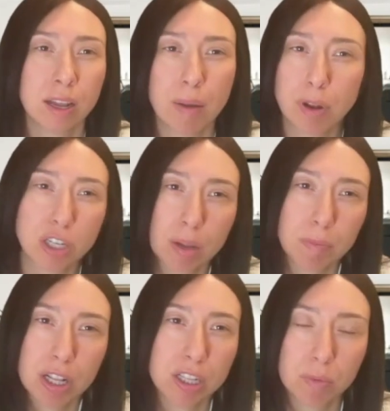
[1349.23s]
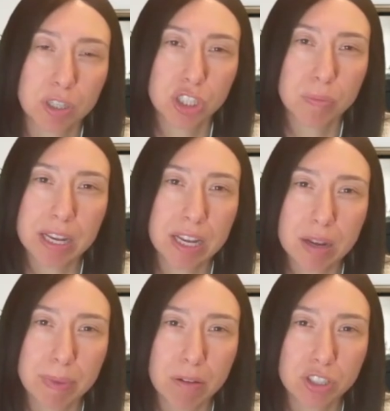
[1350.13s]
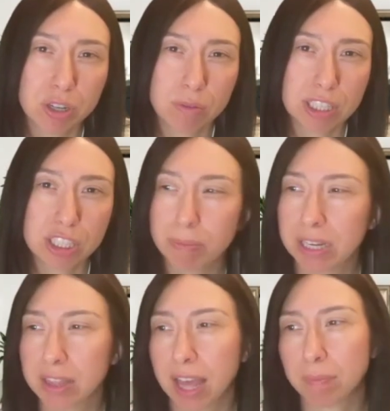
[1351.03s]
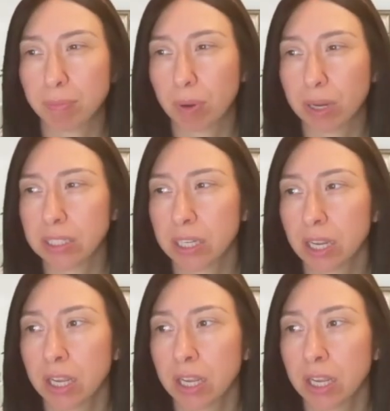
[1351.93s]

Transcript: I'm not clear what you're meeting about. You don't need to meet at that point.